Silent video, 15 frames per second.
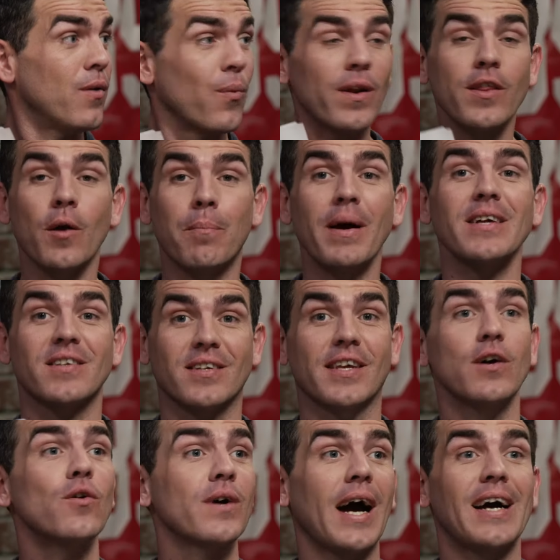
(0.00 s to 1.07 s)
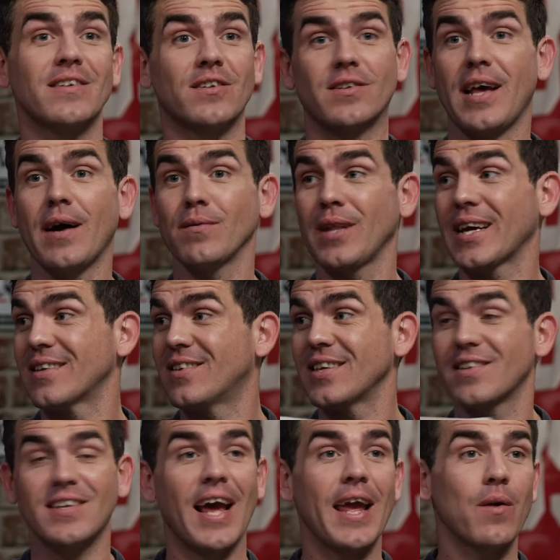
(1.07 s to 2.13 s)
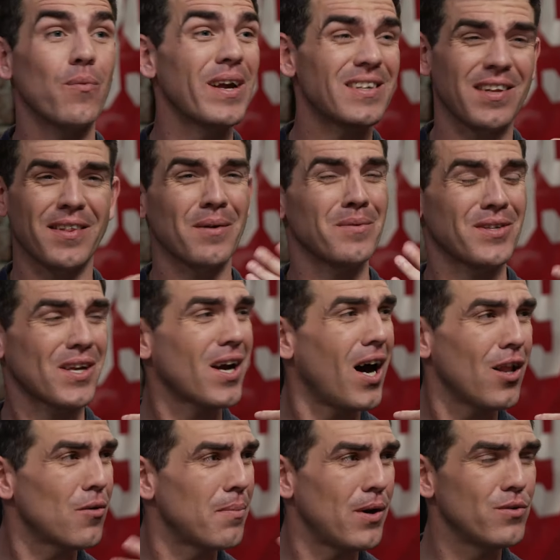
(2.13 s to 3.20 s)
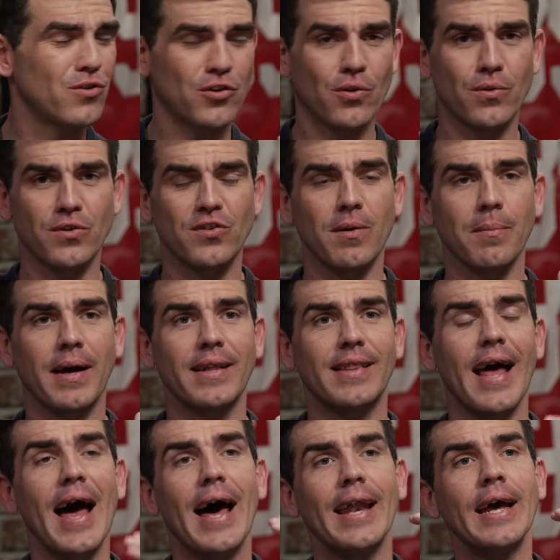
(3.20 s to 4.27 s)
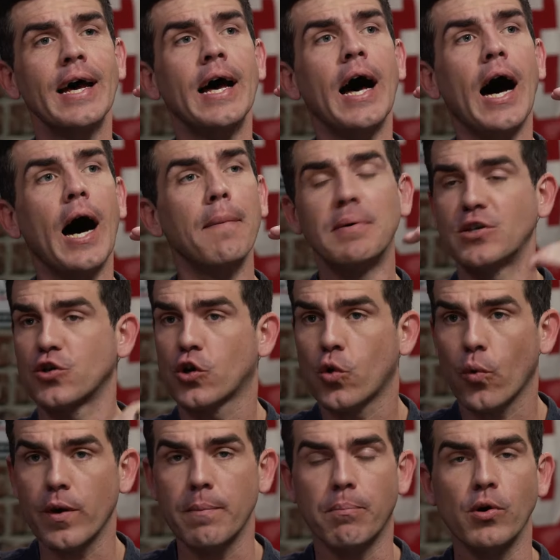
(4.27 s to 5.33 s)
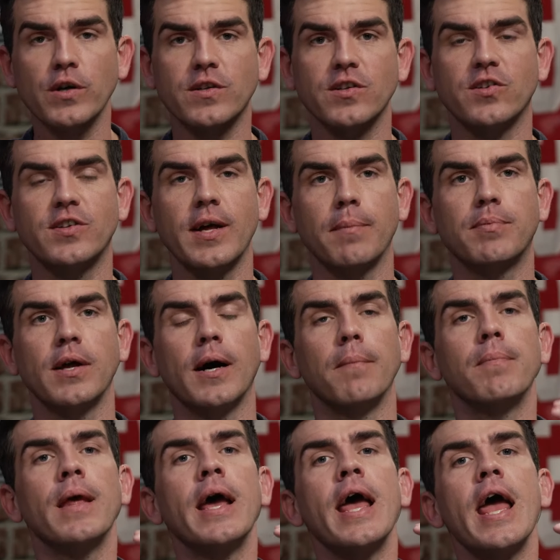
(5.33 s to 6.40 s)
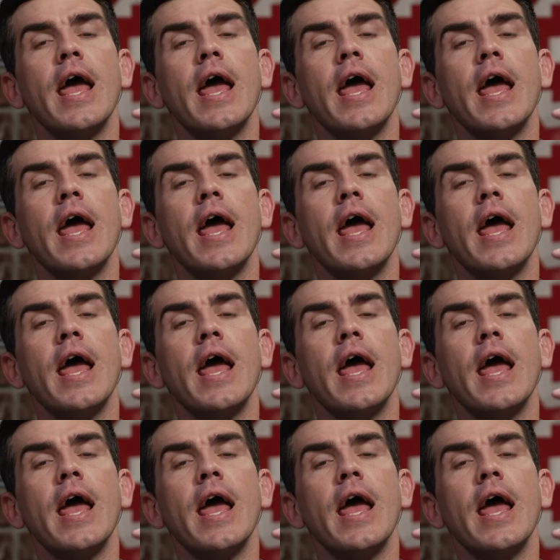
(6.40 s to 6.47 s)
One of their best skill guys is out like six to eight weeks. I think it was a collarbone, shoulder, something like that. Uh, but Ja'Cory Brooks has stepped up.